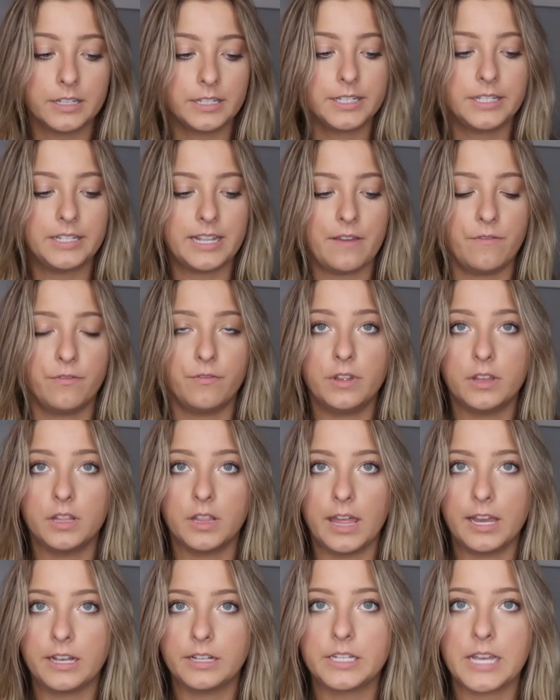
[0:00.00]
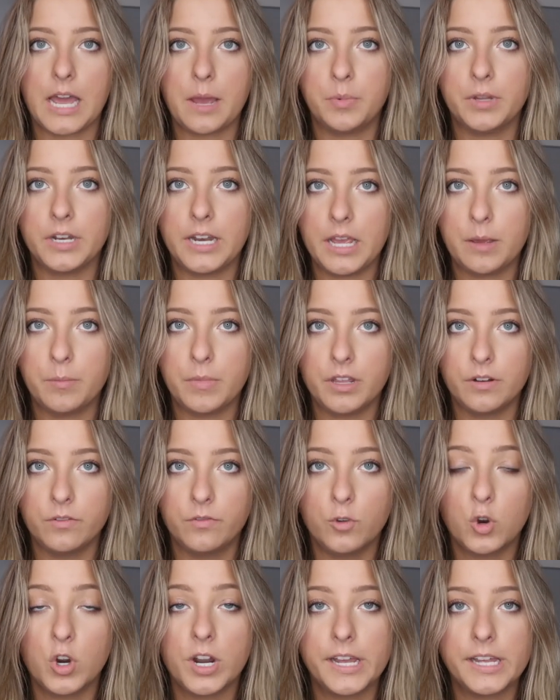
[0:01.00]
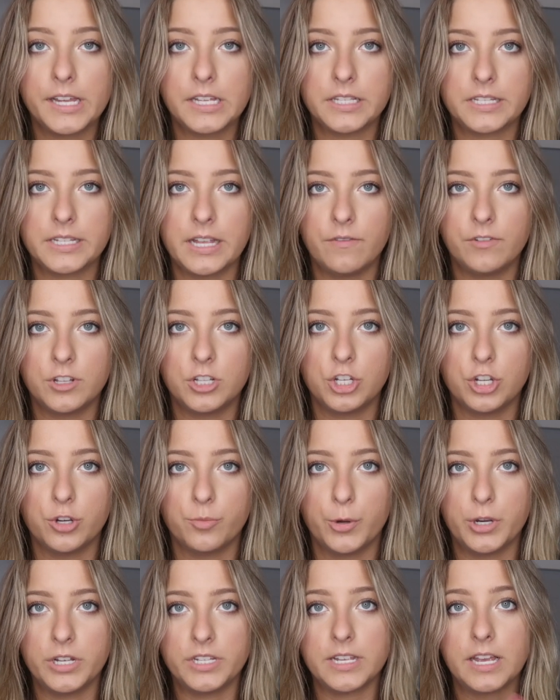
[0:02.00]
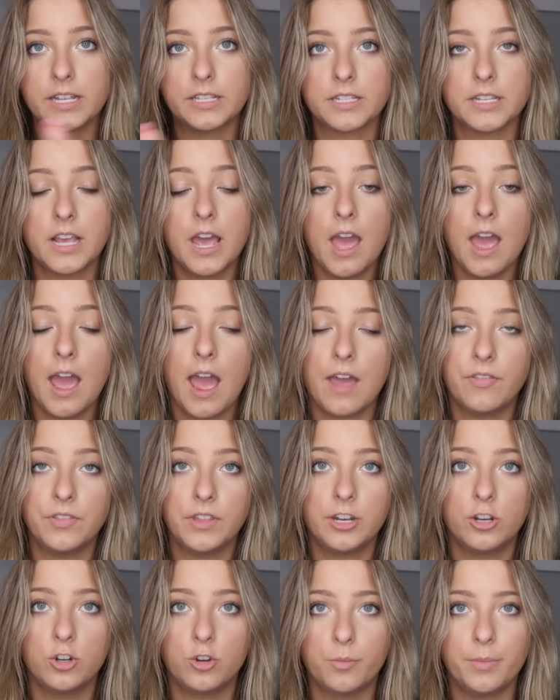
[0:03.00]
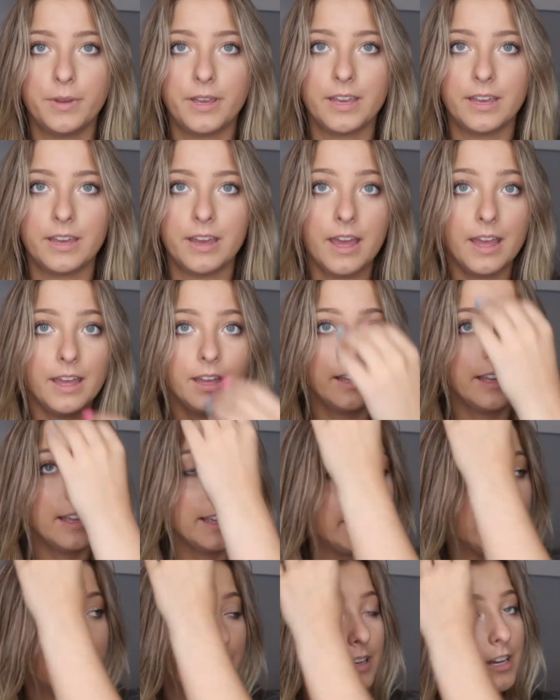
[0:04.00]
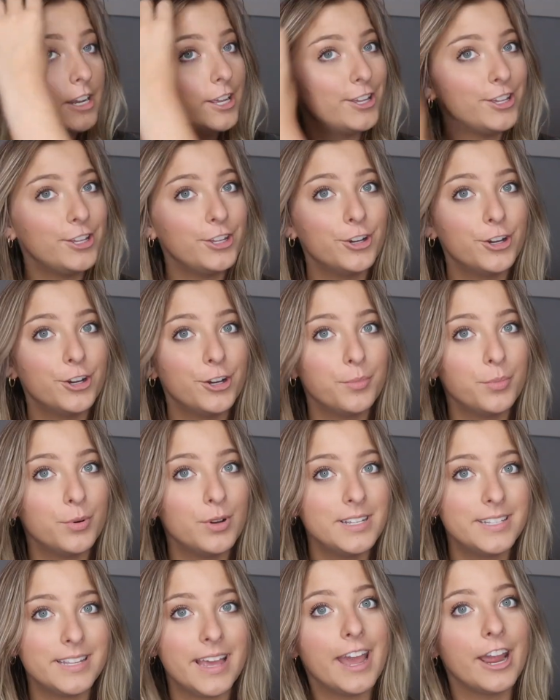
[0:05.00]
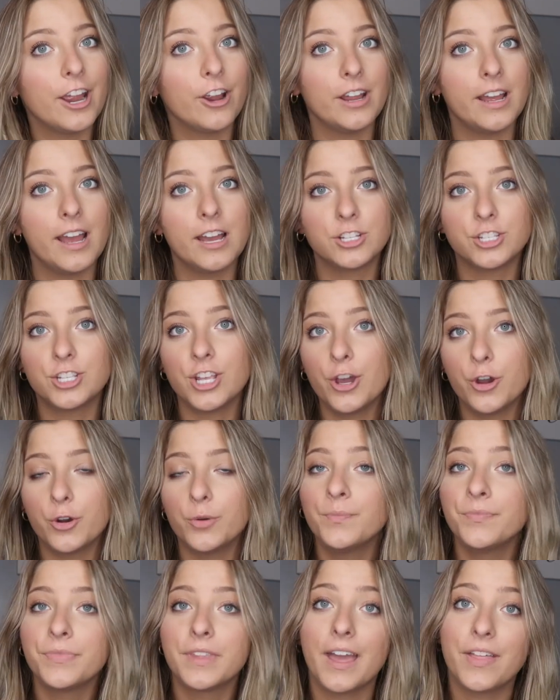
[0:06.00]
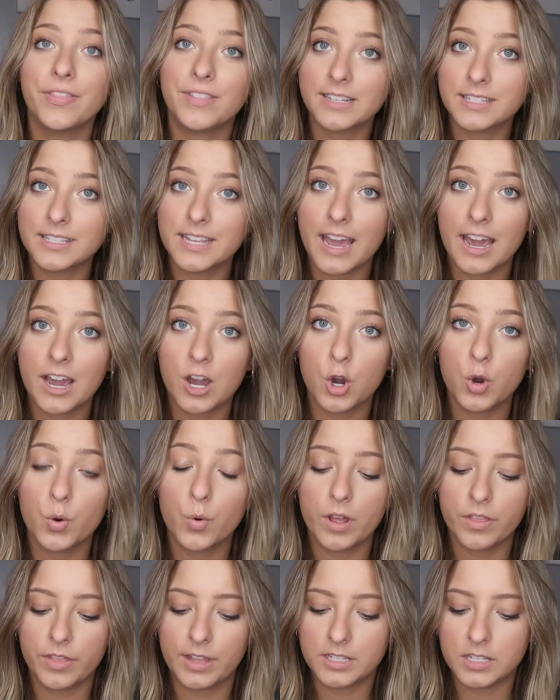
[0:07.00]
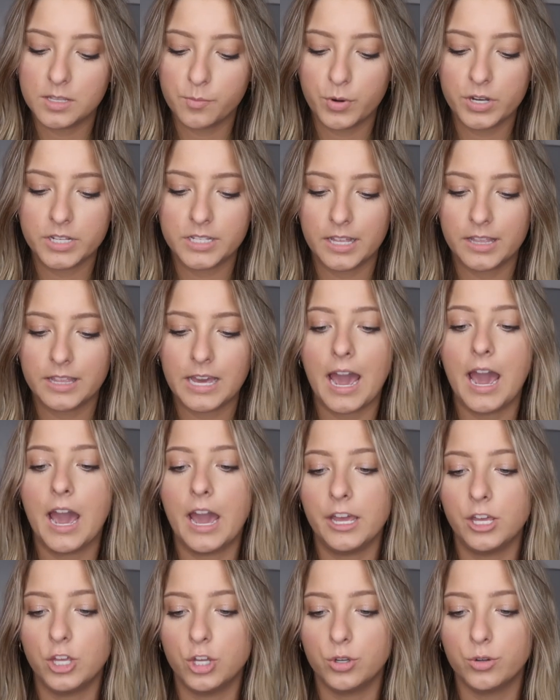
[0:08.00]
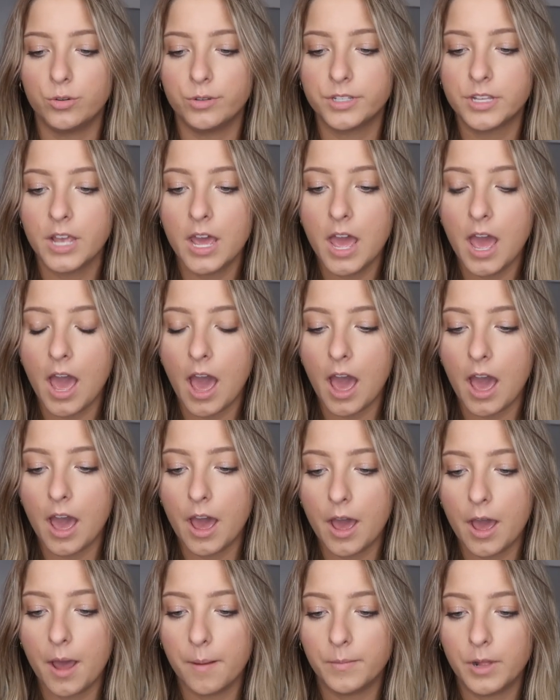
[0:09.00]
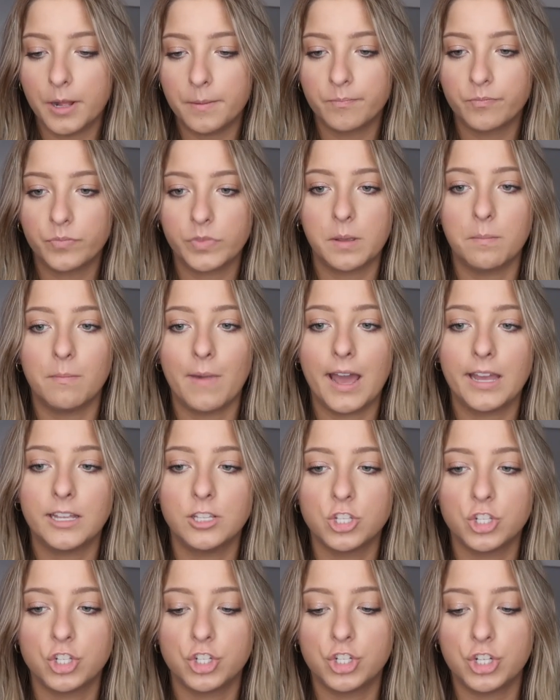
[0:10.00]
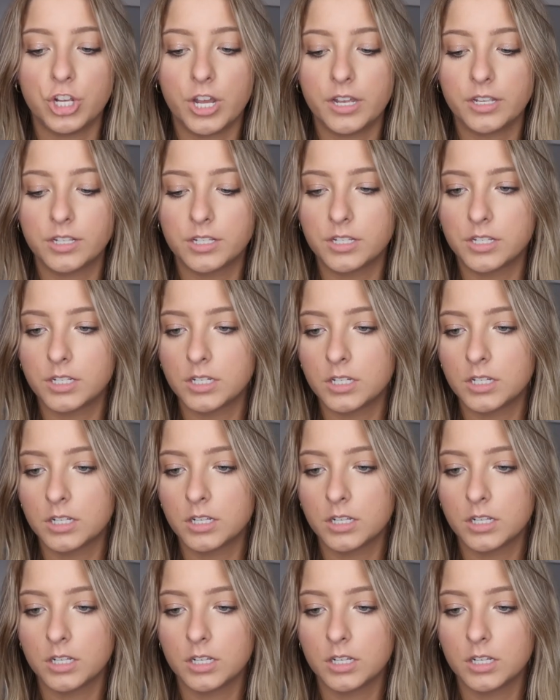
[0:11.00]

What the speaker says: save it, like type a name in for it and save it to your presets. And then it'll be in your preset area. So that's the preset that I use. Mine's just